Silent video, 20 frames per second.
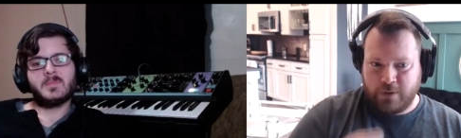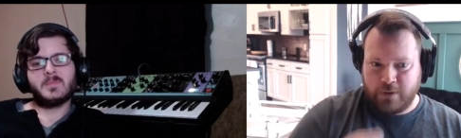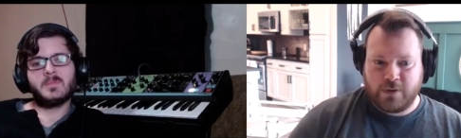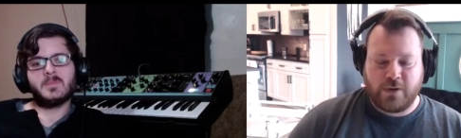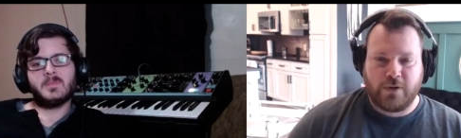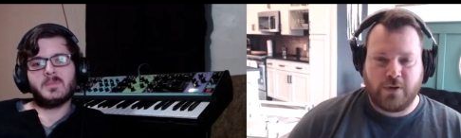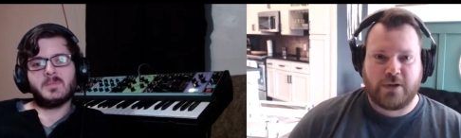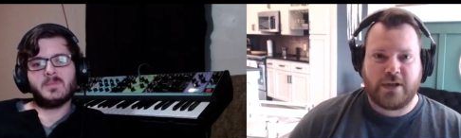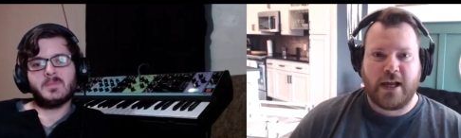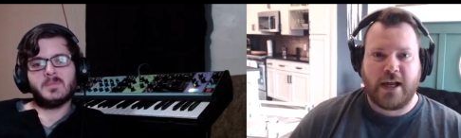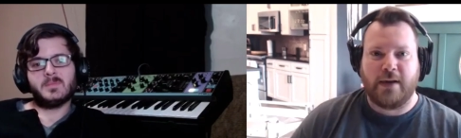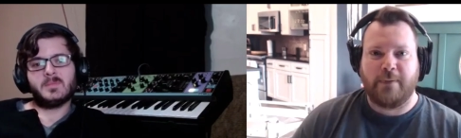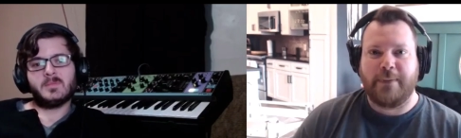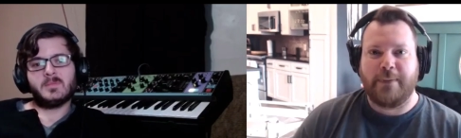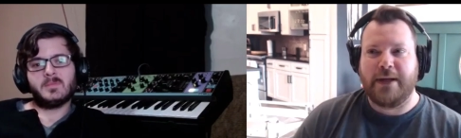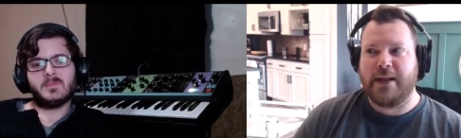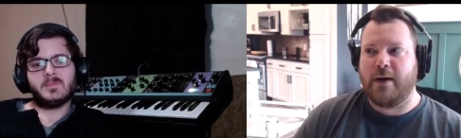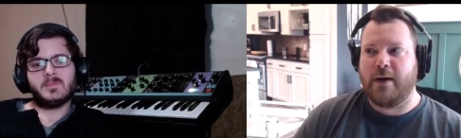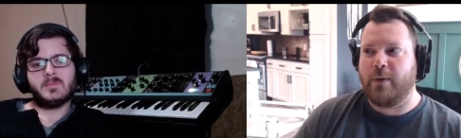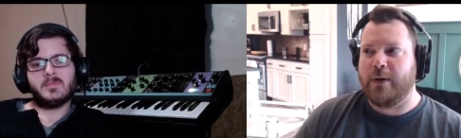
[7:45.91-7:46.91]
Speaker 1: So you're telling
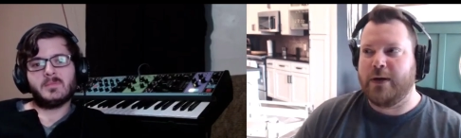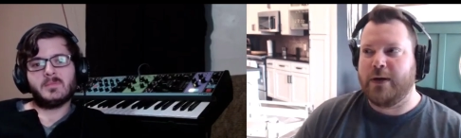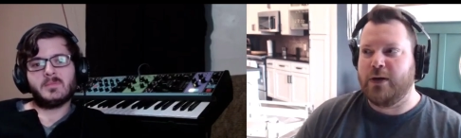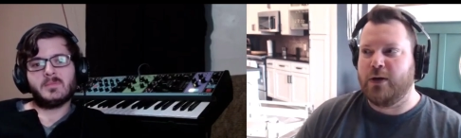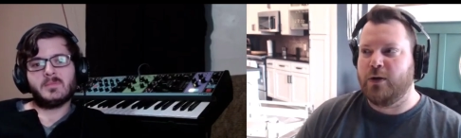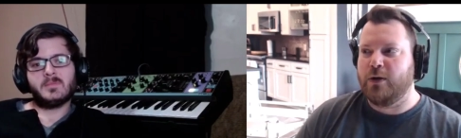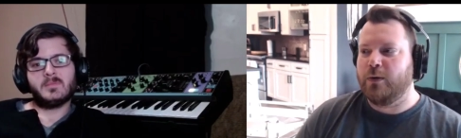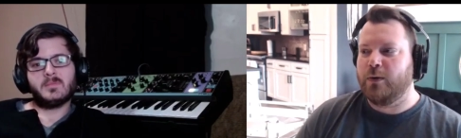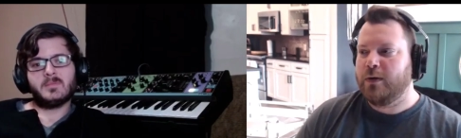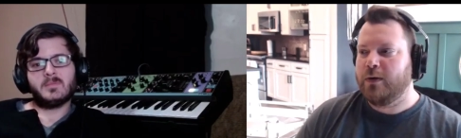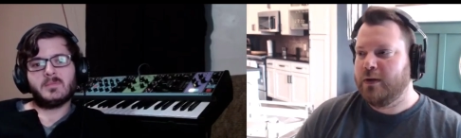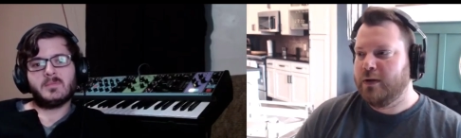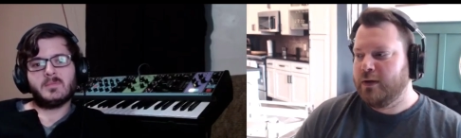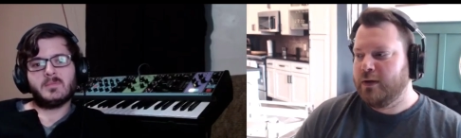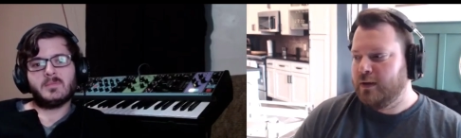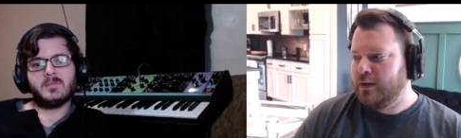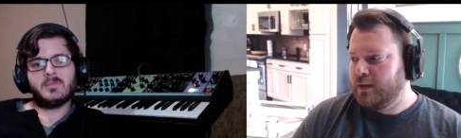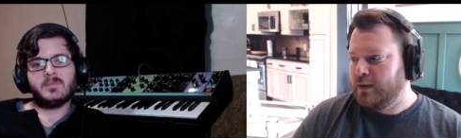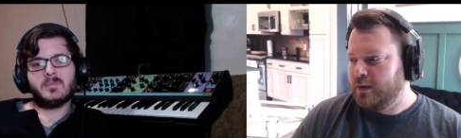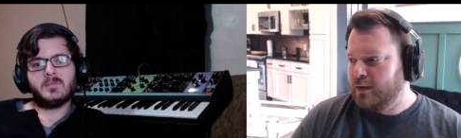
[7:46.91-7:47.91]
me that when you
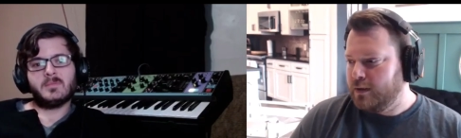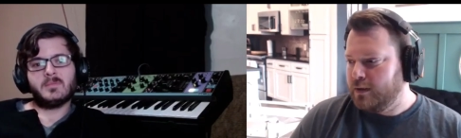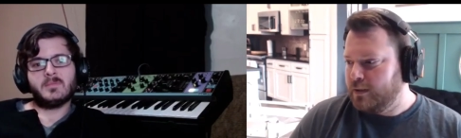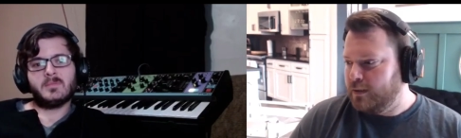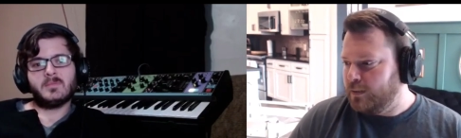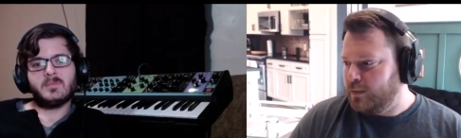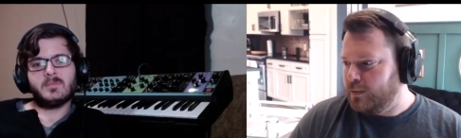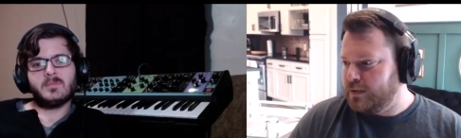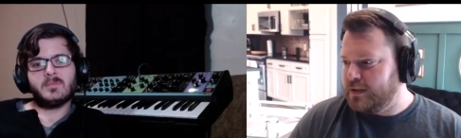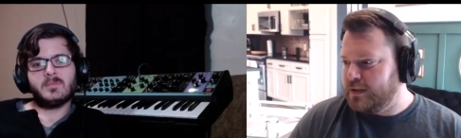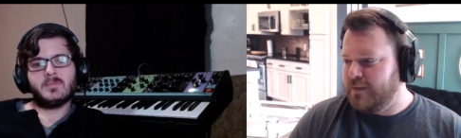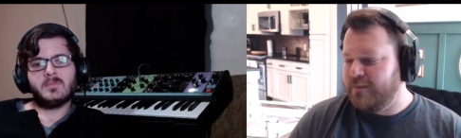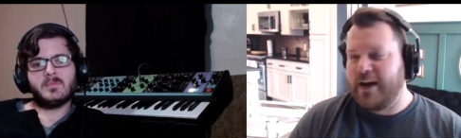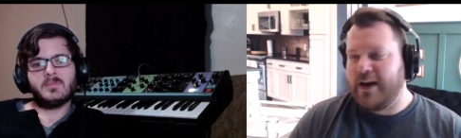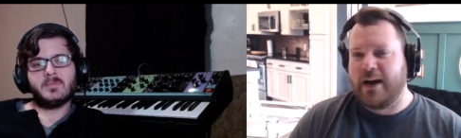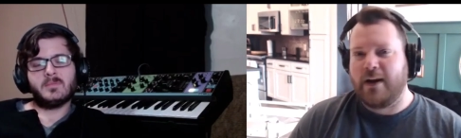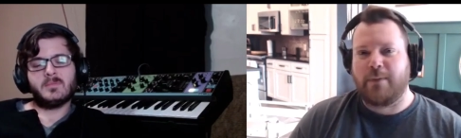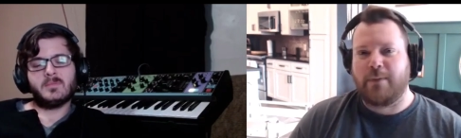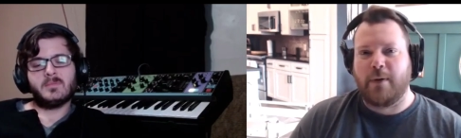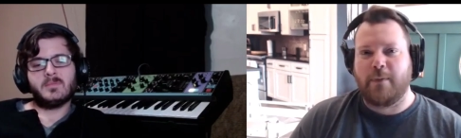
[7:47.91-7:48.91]

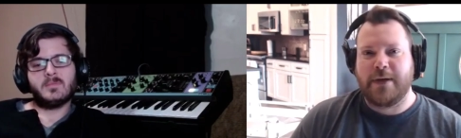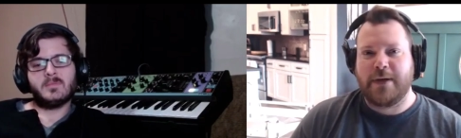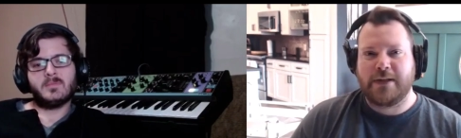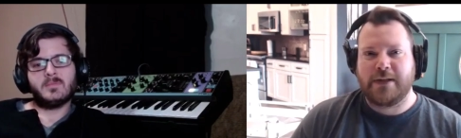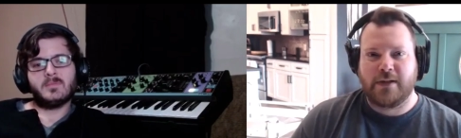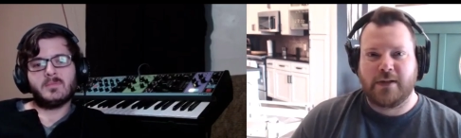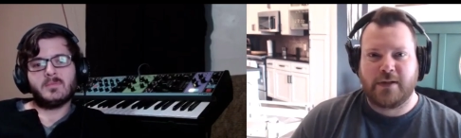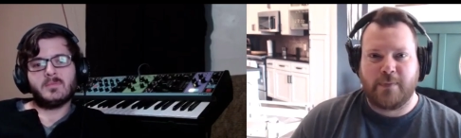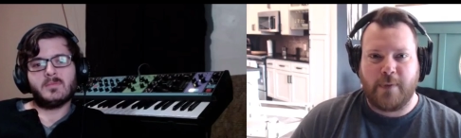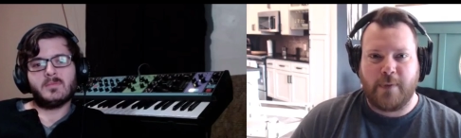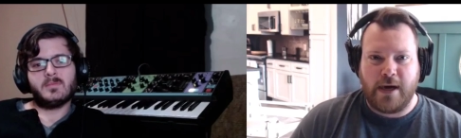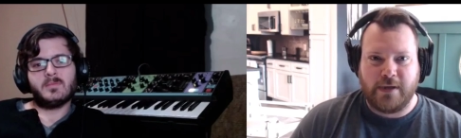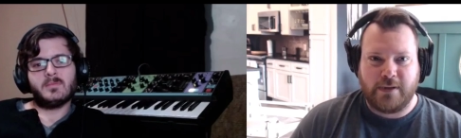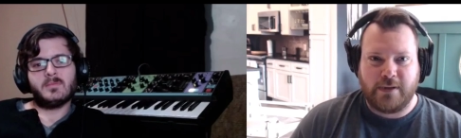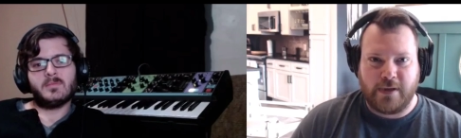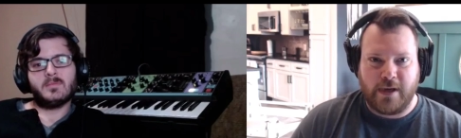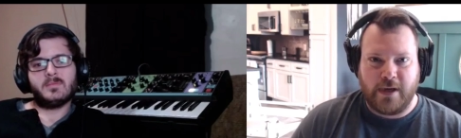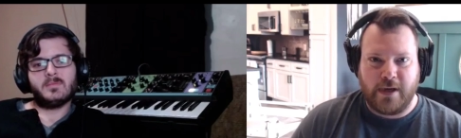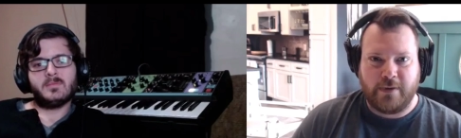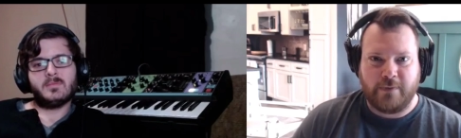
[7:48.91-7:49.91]
develop a business
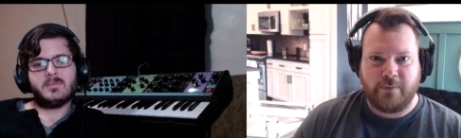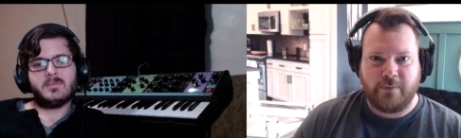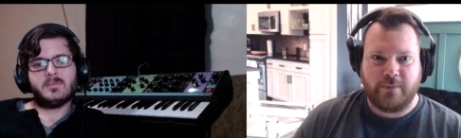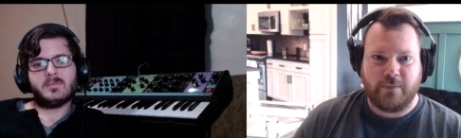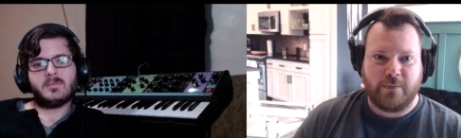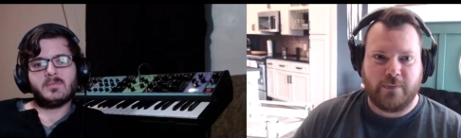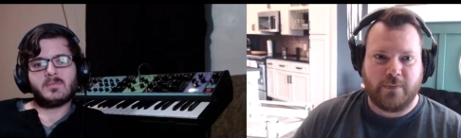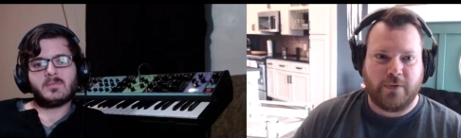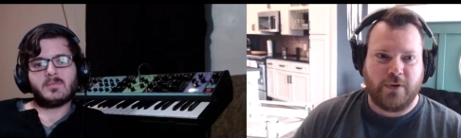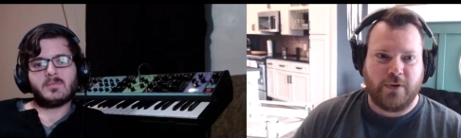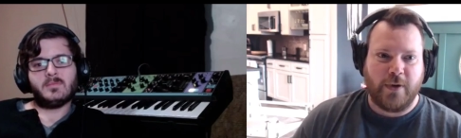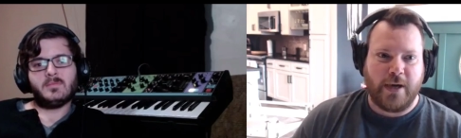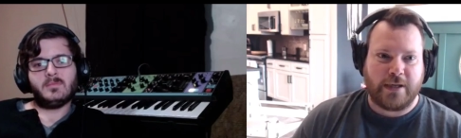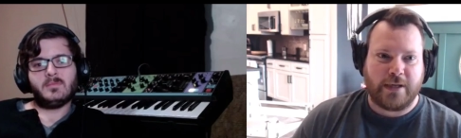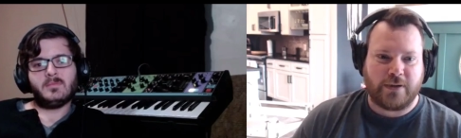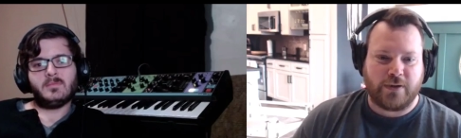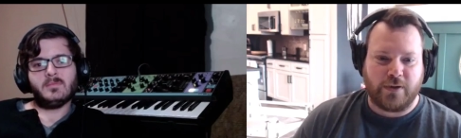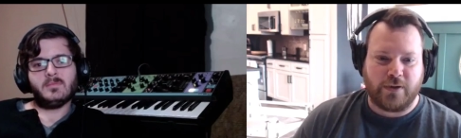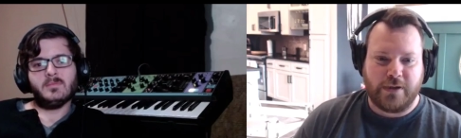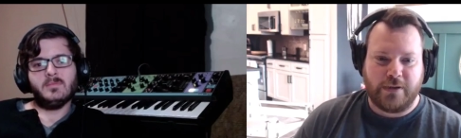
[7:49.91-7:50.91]
mindset, you
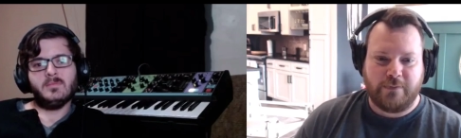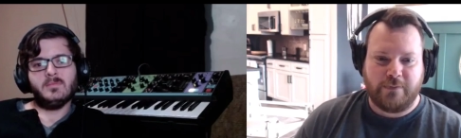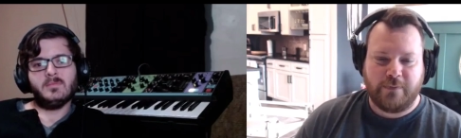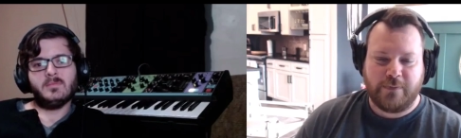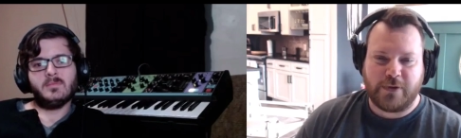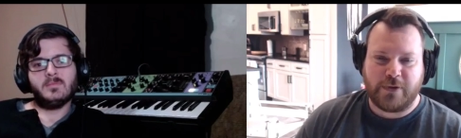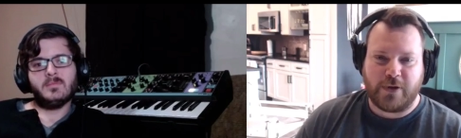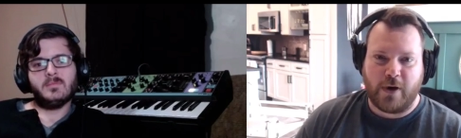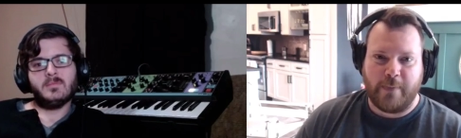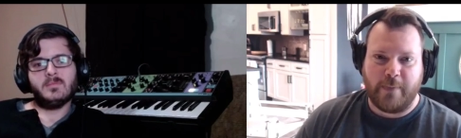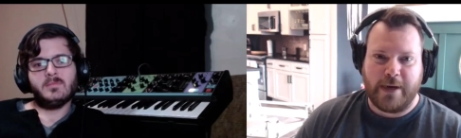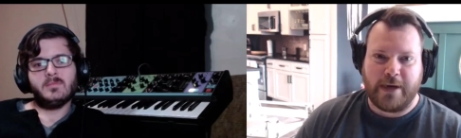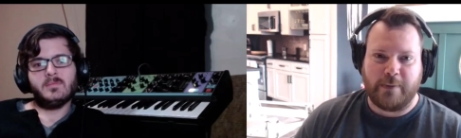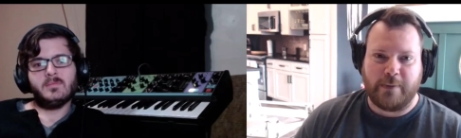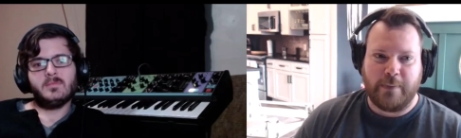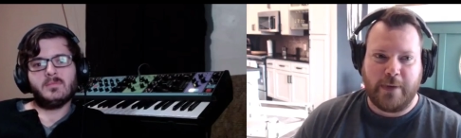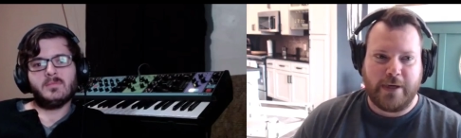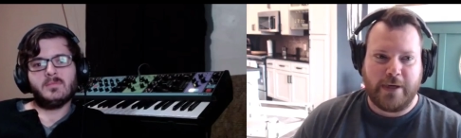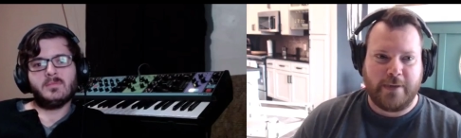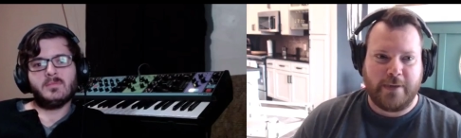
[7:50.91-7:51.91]
actually start
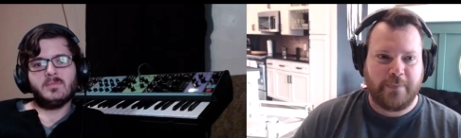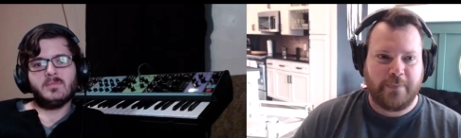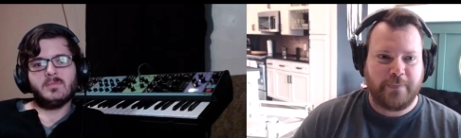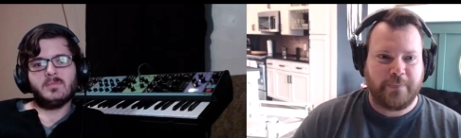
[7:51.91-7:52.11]
making money.